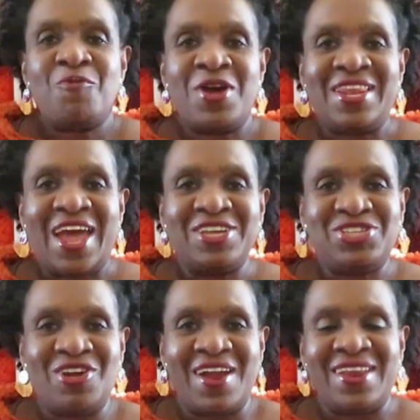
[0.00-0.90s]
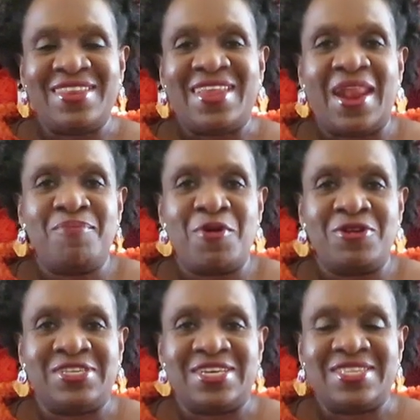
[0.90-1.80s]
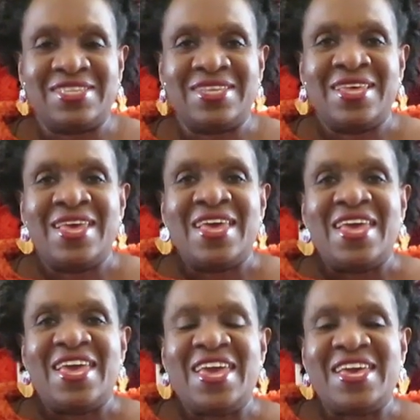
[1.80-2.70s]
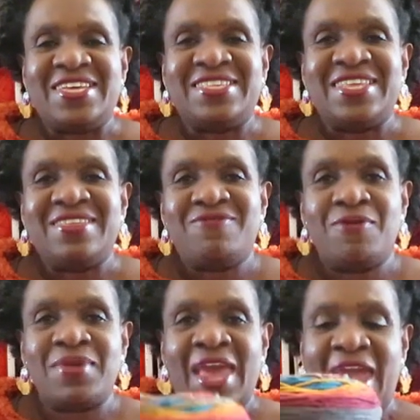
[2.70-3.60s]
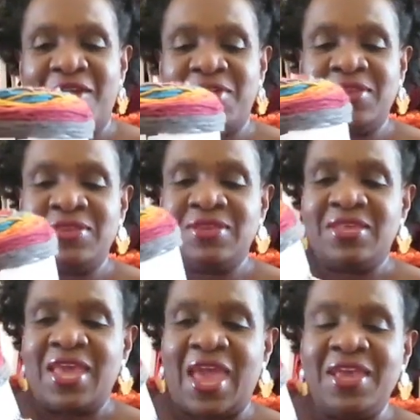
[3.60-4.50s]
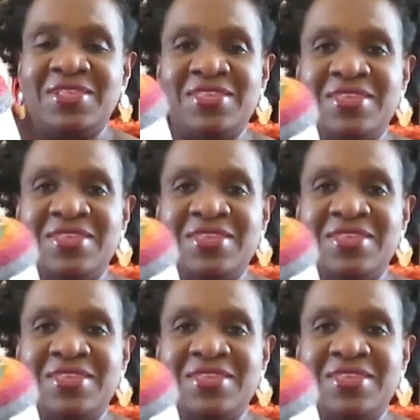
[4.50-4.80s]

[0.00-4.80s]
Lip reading: one last yarn that I purchased is from Karen Cakes,